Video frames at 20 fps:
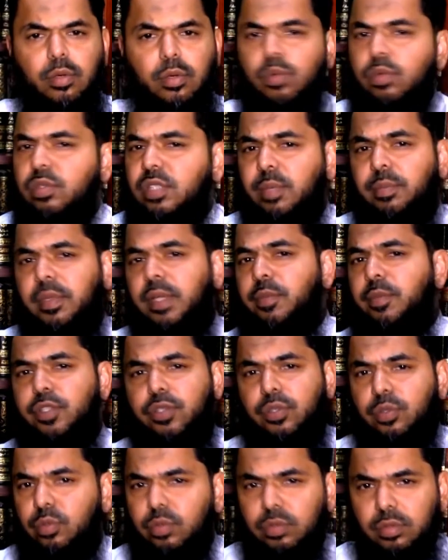who's Ibn
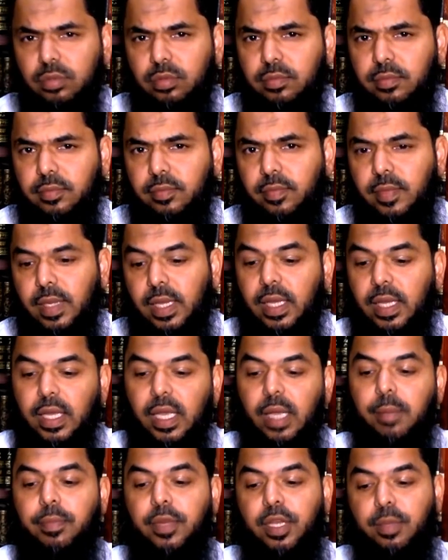Mas'ud?
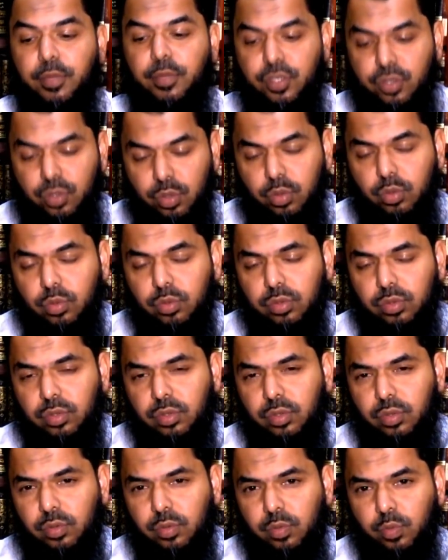Ibn Mas'ud,